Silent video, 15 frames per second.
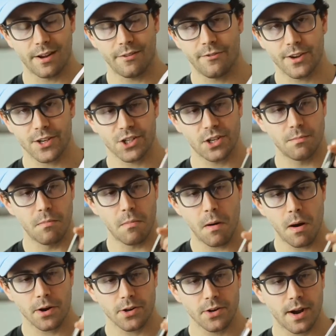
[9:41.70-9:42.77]
more
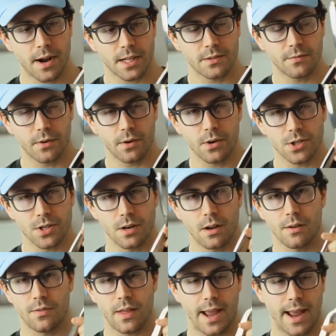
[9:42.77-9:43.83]
efficient, modernized
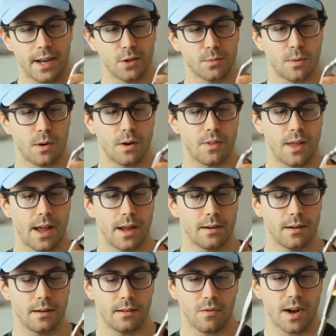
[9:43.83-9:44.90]
version of the handlebar
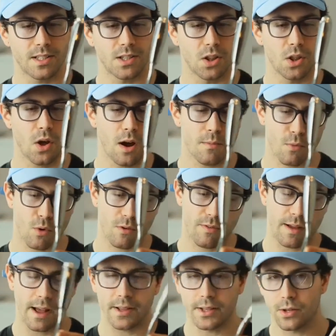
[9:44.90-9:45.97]
that provides a lot
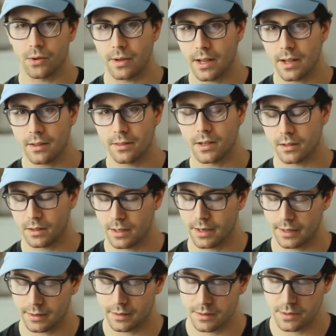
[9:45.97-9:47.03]
more value in the
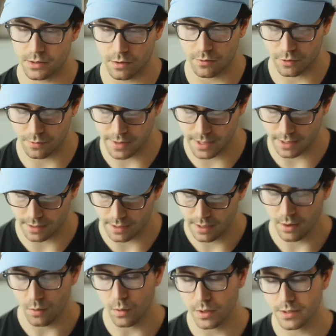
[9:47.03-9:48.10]
clinic. So for
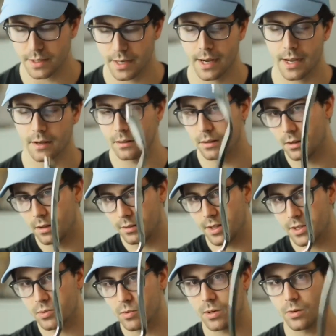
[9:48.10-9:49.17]
me, once again,
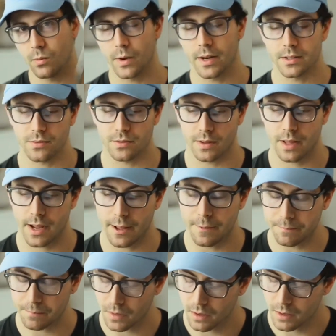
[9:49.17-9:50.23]
this one wins for
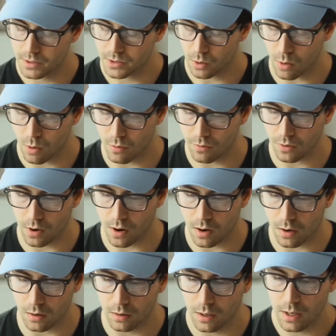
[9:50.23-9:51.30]
that. So
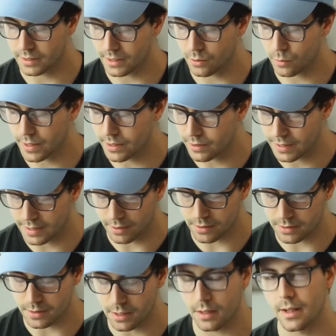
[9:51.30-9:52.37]
overall, the clear winner
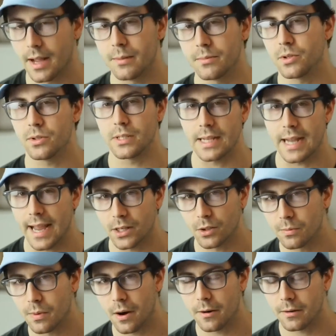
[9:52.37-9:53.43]
here is the M2T
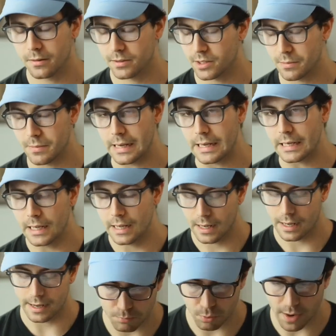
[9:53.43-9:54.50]
handlebar to
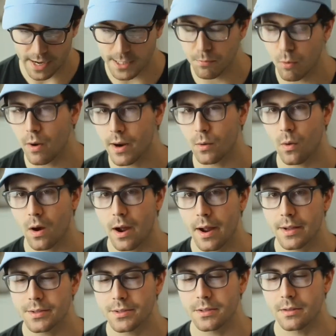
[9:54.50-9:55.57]
me. Price point
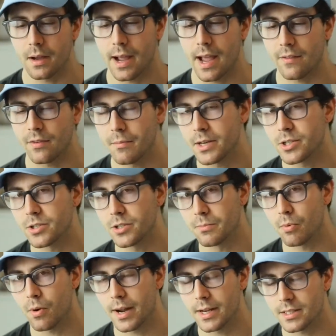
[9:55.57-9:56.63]
wise, I haven't
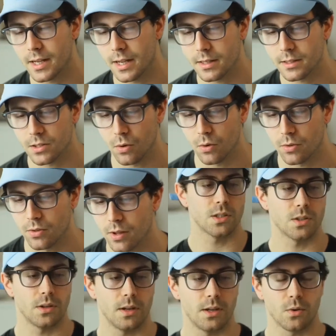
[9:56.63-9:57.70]
mentioned the price yet.
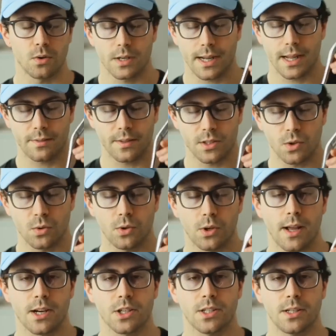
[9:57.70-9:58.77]
So in order to get this
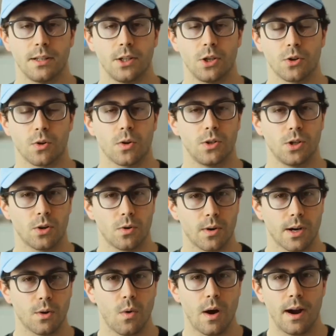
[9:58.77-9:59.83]
tool,
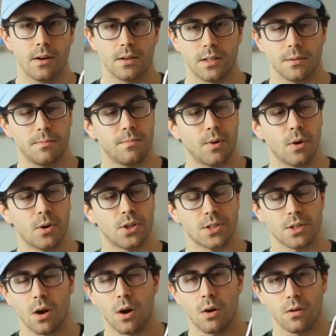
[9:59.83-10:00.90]
you're required to
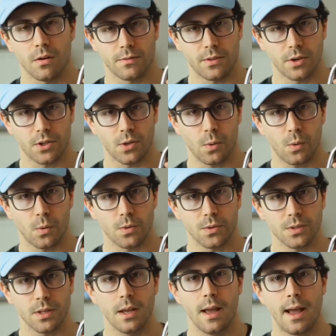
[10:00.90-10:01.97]
purchase all of their
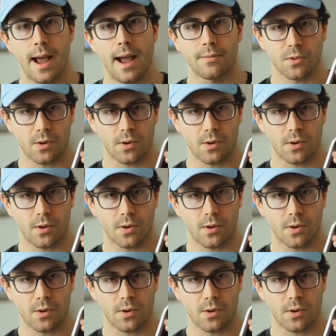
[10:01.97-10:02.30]
tools